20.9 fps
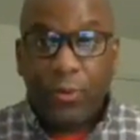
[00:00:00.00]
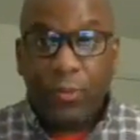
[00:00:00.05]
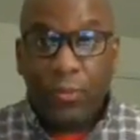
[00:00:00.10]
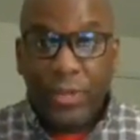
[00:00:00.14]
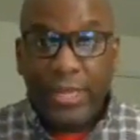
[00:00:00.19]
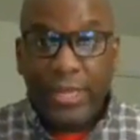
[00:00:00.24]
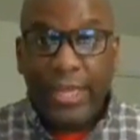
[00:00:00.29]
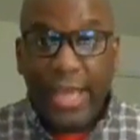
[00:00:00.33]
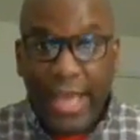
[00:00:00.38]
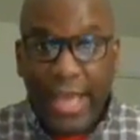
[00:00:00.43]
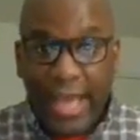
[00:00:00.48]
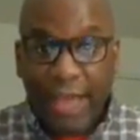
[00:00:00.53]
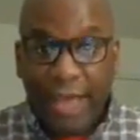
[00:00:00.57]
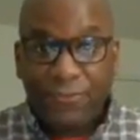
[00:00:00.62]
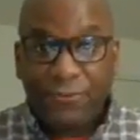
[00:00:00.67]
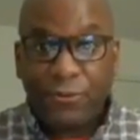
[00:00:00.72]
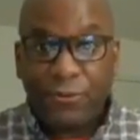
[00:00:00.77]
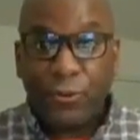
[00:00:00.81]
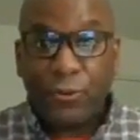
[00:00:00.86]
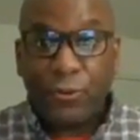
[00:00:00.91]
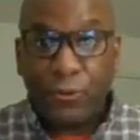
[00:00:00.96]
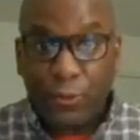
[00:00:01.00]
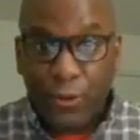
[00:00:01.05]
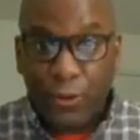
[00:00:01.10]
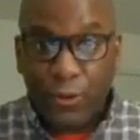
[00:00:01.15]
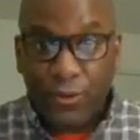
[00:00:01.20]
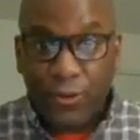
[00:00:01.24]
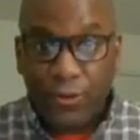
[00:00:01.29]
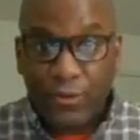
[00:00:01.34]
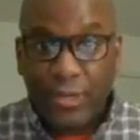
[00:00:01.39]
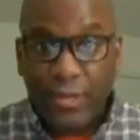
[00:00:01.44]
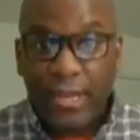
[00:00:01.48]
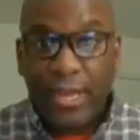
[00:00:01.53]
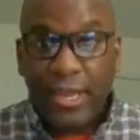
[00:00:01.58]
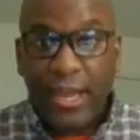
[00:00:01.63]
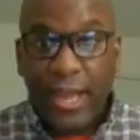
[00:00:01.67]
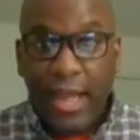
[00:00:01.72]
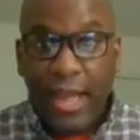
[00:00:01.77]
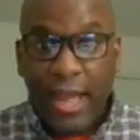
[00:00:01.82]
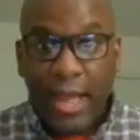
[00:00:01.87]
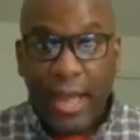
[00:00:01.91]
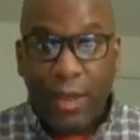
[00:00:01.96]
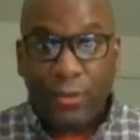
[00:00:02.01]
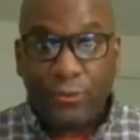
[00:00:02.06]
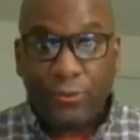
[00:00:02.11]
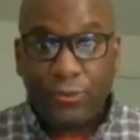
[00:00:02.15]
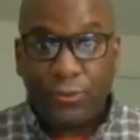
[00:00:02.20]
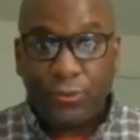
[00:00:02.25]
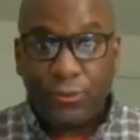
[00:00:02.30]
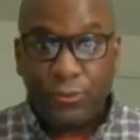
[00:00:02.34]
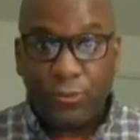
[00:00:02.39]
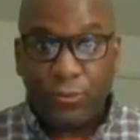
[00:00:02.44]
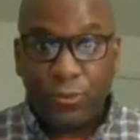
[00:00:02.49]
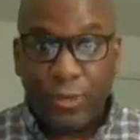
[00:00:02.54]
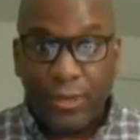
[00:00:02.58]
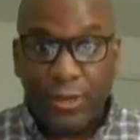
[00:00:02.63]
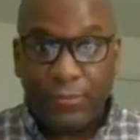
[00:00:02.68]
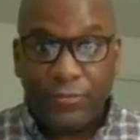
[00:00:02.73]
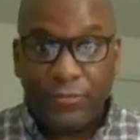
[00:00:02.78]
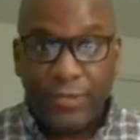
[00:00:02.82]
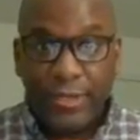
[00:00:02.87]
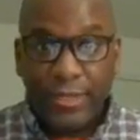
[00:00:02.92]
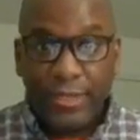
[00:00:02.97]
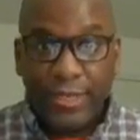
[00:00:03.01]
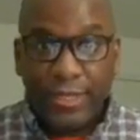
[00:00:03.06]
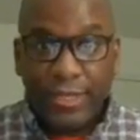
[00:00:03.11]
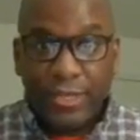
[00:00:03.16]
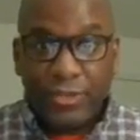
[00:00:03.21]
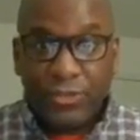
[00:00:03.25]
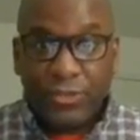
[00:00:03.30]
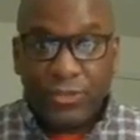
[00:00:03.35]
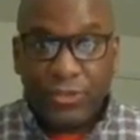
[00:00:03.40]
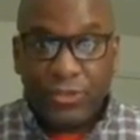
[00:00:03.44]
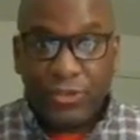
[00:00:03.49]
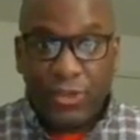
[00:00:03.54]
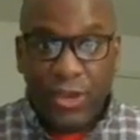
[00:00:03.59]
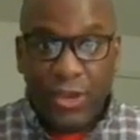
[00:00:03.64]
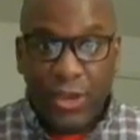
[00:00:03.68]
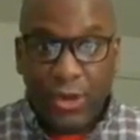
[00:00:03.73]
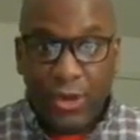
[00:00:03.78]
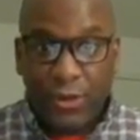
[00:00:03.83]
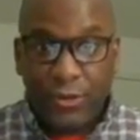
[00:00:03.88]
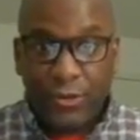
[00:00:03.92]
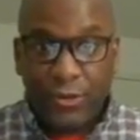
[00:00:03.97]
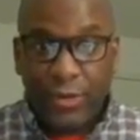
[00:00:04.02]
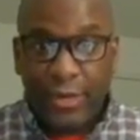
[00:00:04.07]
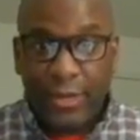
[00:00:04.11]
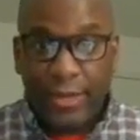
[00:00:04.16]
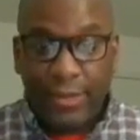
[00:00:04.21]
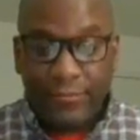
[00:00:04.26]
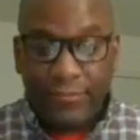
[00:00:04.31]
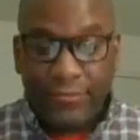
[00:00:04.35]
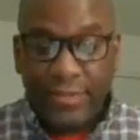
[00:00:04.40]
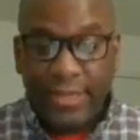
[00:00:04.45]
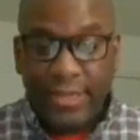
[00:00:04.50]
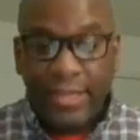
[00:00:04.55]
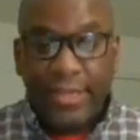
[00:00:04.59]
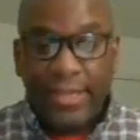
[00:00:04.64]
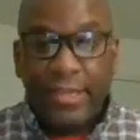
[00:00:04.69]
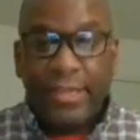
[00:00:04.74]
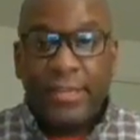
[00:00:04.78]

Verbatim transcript: we have to learn how to um, share um,